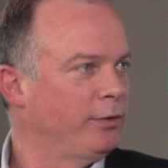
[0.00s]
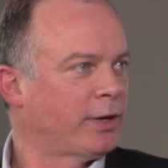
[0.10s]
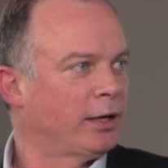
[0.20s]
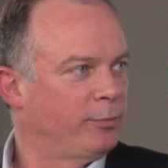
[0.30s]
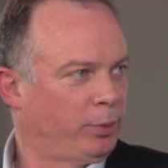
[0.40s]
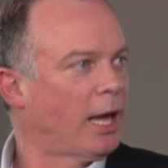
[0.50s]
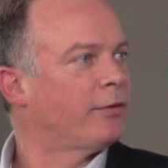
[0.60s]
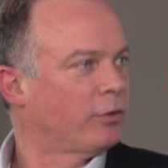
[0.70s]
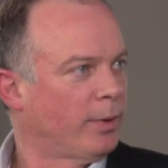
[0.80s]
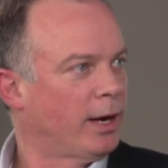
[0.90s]
We've kind of
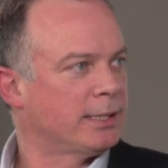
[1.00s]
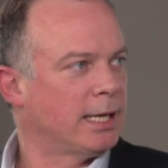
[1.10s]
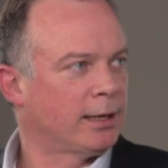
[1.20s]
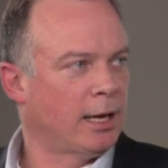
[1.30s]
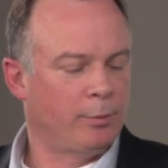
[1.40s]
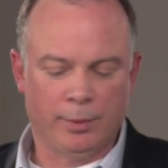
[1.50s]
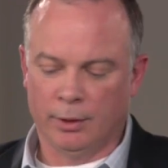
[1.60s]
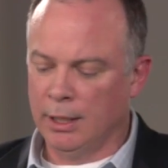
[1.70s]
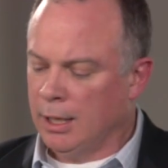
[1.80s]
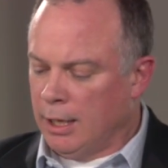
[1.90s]
platformized that
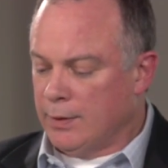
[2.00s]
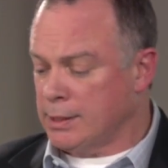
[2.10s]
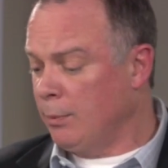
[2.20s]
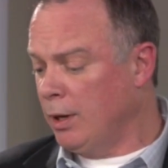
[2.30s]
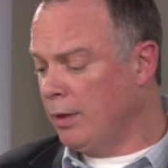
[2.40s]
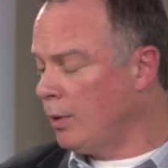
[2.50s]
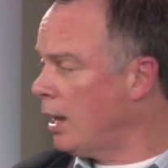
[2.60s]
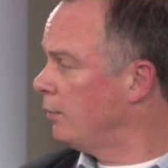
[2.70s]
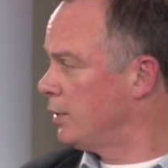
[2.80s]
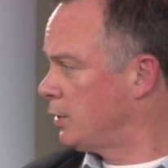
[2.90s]
capability in the same way that we
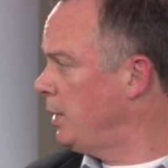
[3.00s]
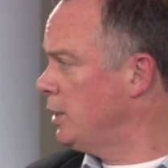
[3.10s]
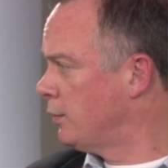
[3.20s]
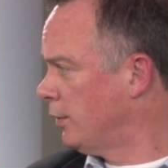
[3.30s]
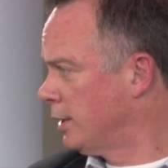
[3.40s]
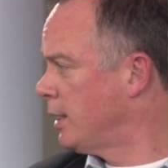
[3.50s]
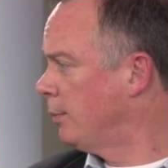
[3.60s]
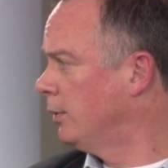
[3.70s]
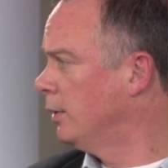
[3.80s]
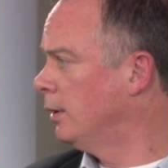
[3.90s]
have with speech, for
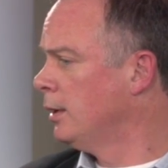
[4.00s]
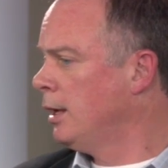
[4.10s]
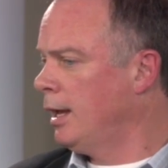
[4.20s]
example.